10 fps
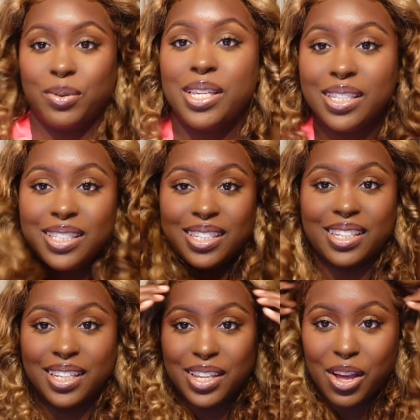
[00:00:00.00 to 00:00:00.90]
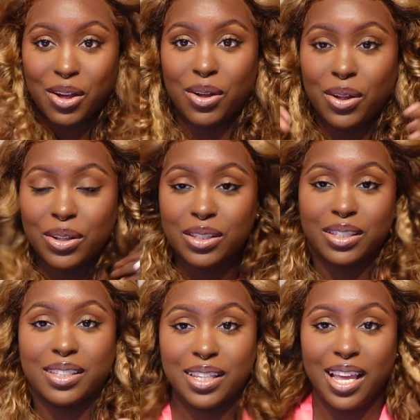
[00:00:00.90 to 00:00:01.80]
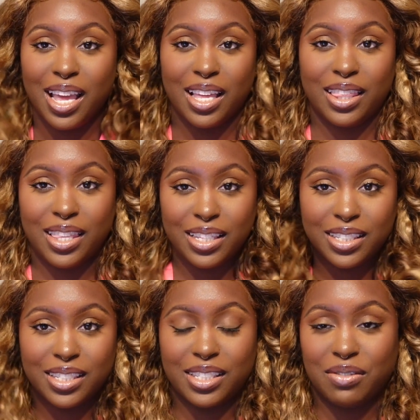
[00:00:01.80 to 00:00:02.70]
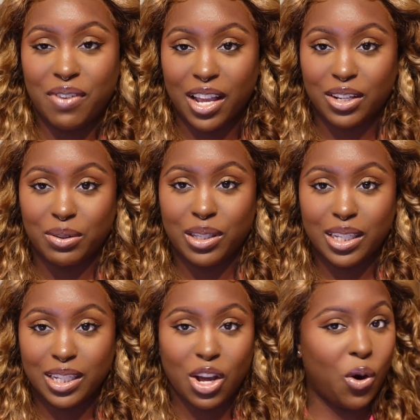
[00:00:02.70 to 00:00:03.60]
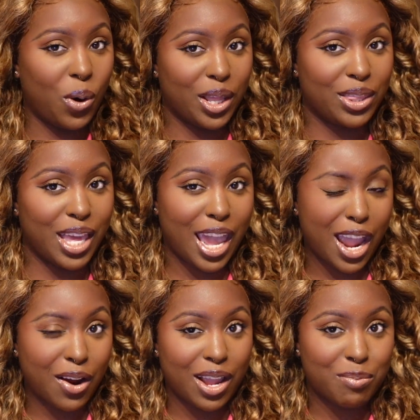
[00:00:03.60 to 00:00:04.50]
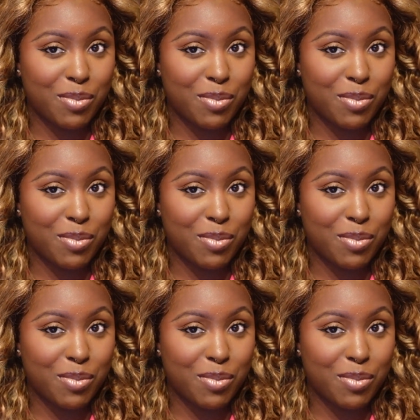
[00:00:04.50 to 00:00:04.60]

We is done, y'all. This is the final look on the hair and